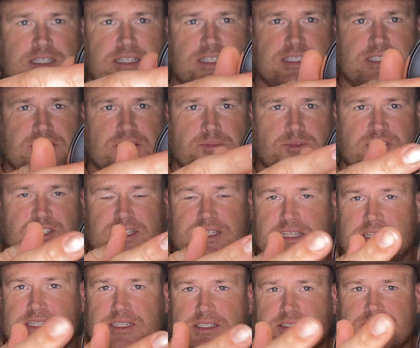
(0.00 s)
it's almost like
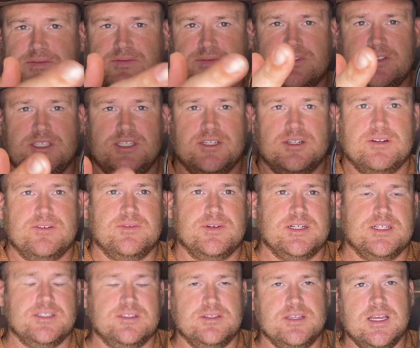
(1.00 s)
a, you
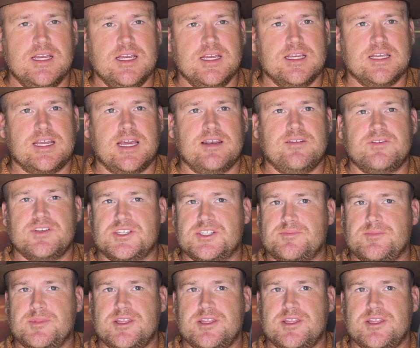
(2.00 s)
know, kind of a Smith &